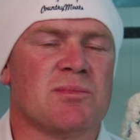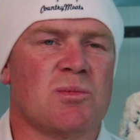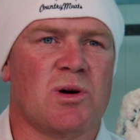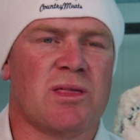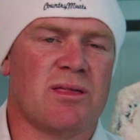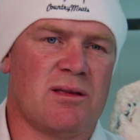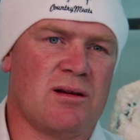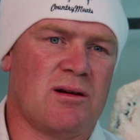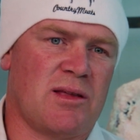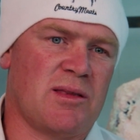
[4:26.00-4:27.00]
with
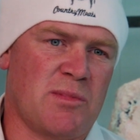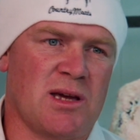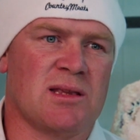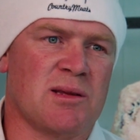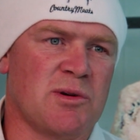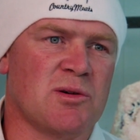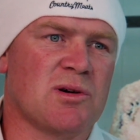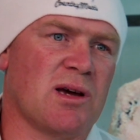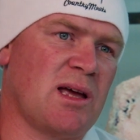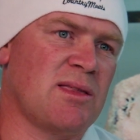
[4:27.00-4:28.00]
like the meat and the
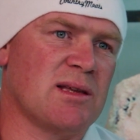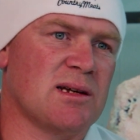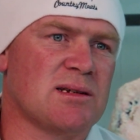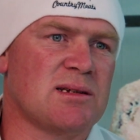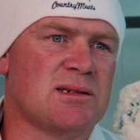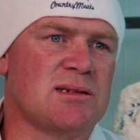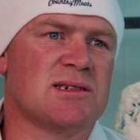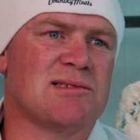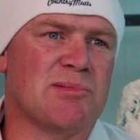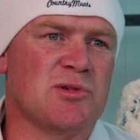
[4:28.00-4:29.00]
milk and the
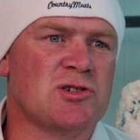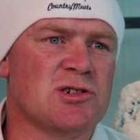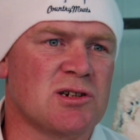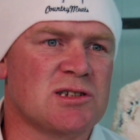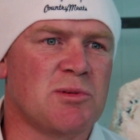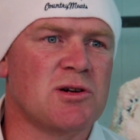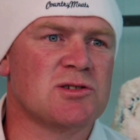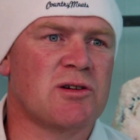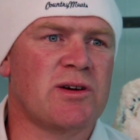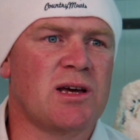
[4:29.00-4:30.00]
distribution, I
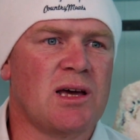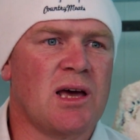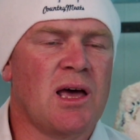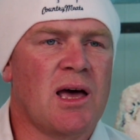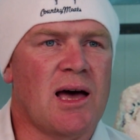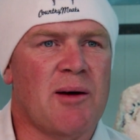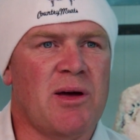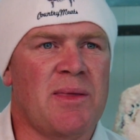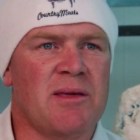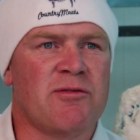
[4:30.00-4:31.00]
suppose, of it,
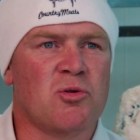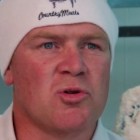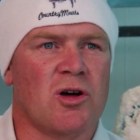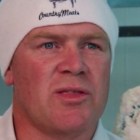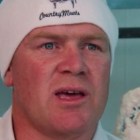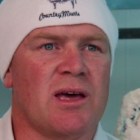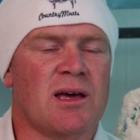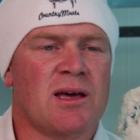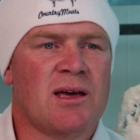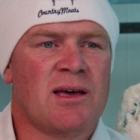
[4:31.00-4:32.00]
and they've all got
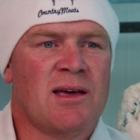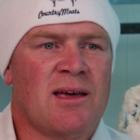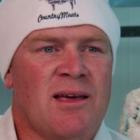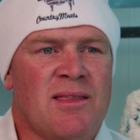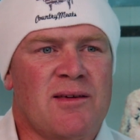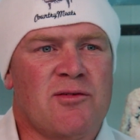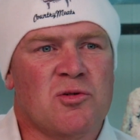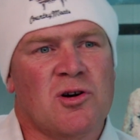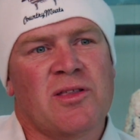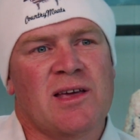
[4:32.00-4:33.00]

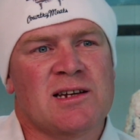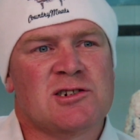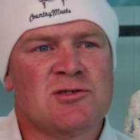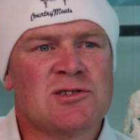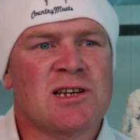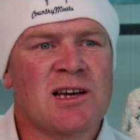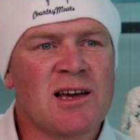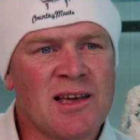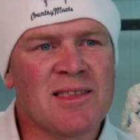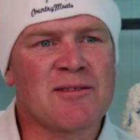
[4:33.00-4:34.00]
their issues.
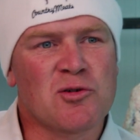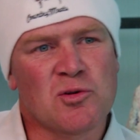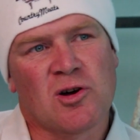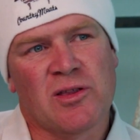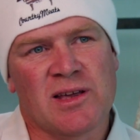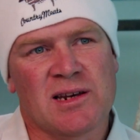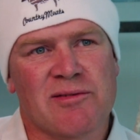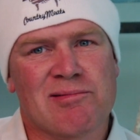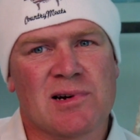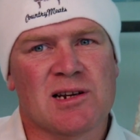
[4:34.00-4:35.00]
They've all got their
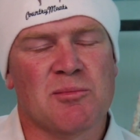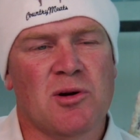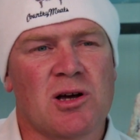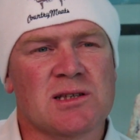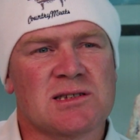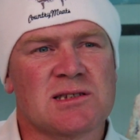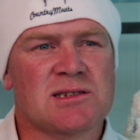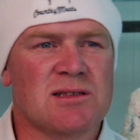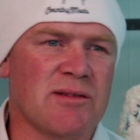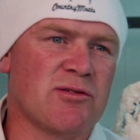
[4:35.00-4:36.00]
different
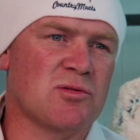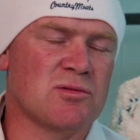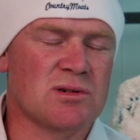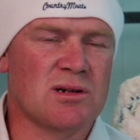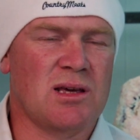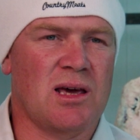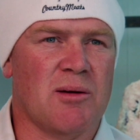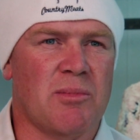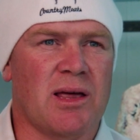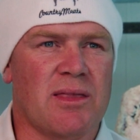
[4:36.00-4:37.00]
compliances.
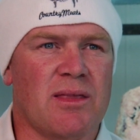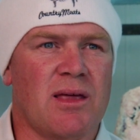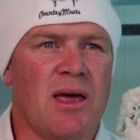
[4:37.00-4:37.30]
But